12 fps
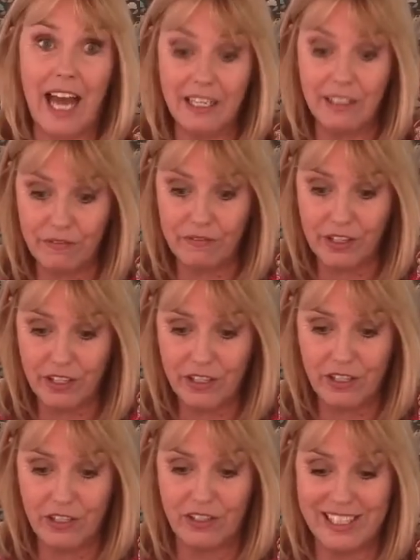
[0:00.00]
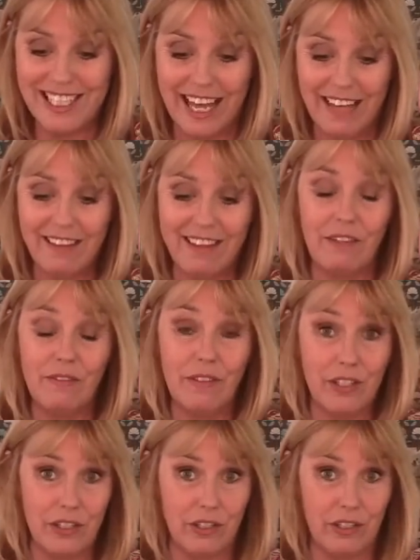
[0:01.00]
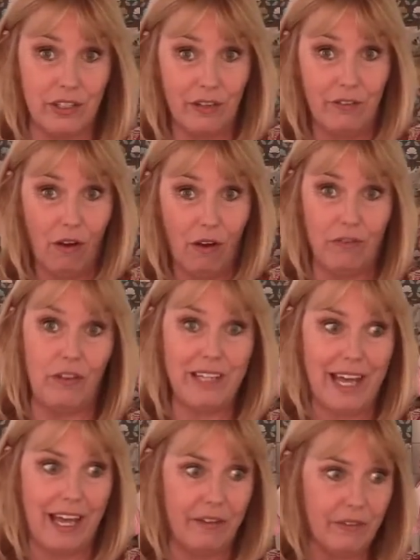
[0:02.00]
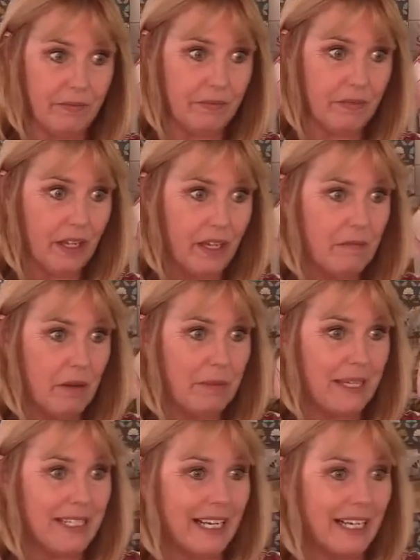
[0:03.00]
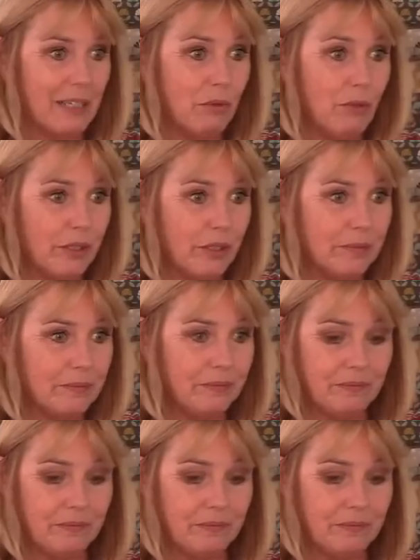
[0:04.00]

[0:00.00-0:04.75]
anniversary, the 10th anniversary of Half Yard Heaven, my best-selling book.